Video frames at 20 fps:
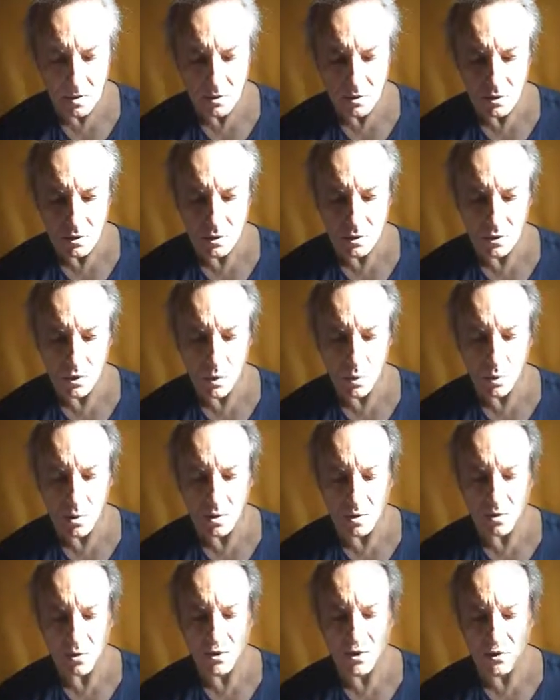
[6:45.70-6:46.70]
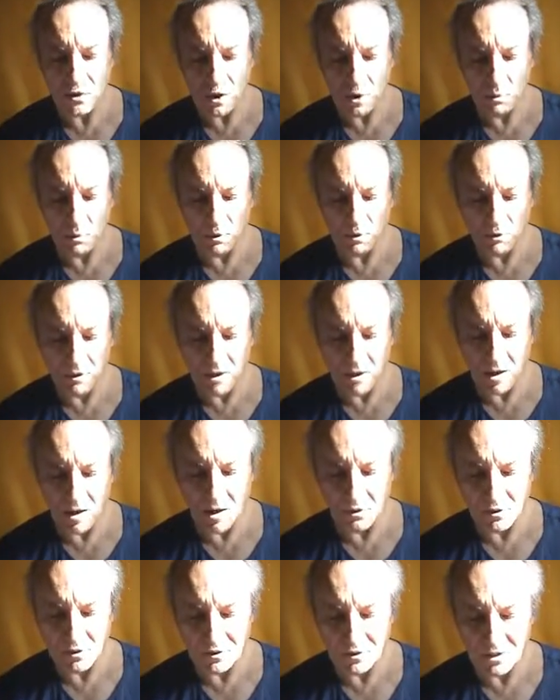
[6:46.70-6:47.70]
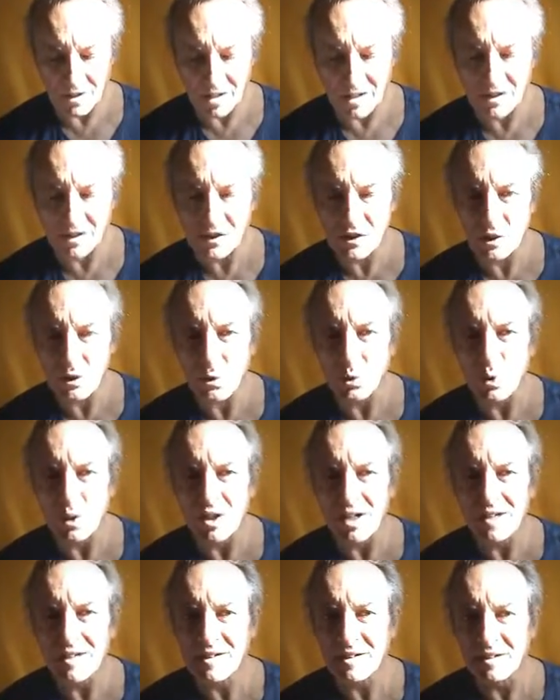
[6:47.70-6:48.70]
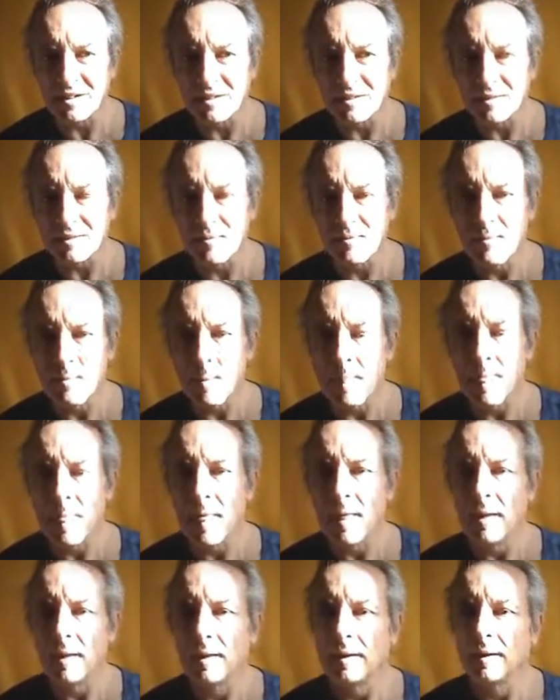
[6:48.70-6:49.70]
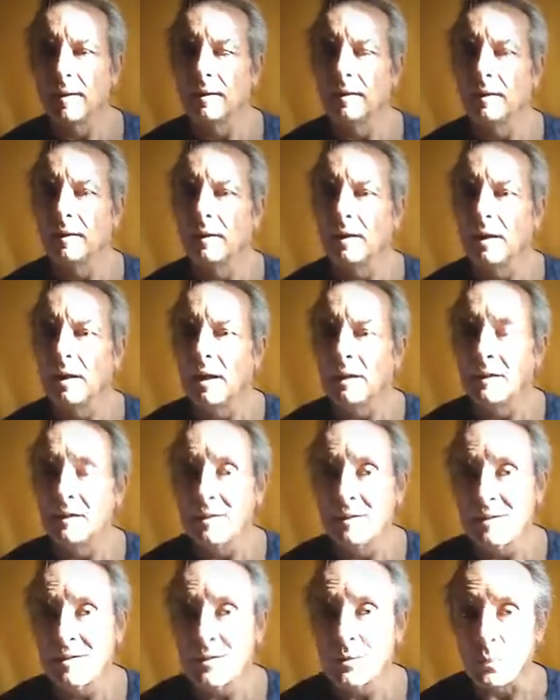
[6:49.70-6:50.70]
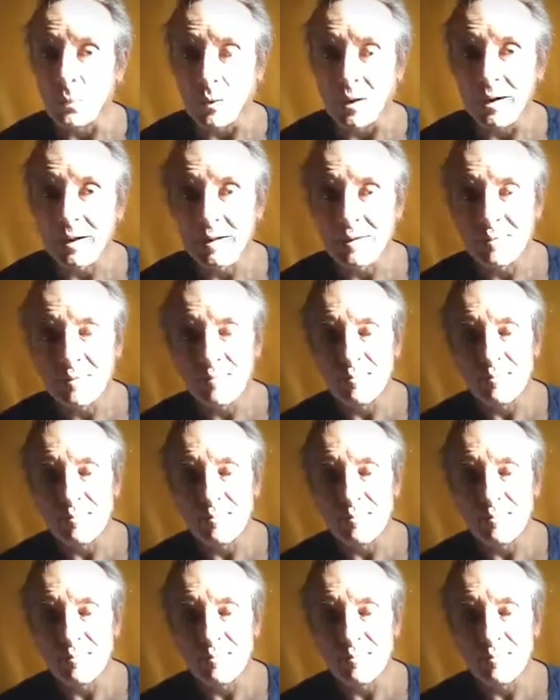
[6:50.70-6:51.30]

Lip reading: So the world is to be regarded as quiescent. And in this way,